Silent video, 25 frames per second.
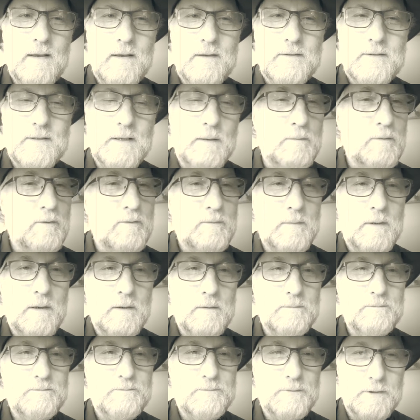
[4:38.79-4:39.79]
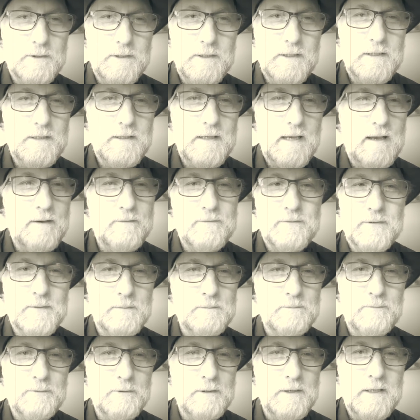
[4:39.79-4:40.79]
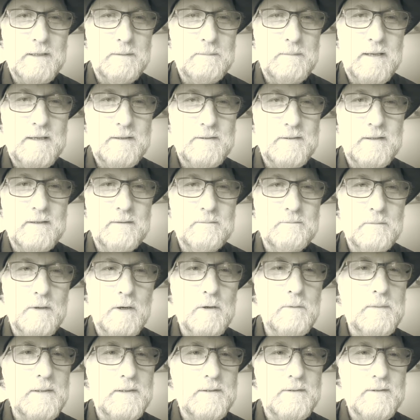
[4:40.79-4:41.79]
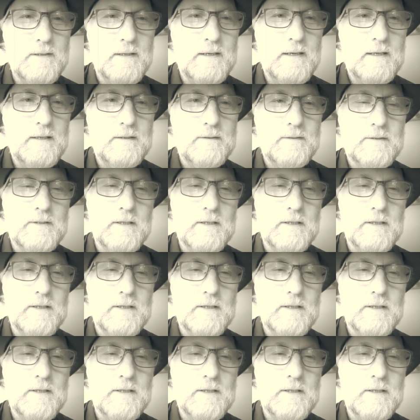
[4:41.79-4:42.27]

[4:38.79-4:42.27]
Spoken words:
some of them are have some pretty amazing moments in it.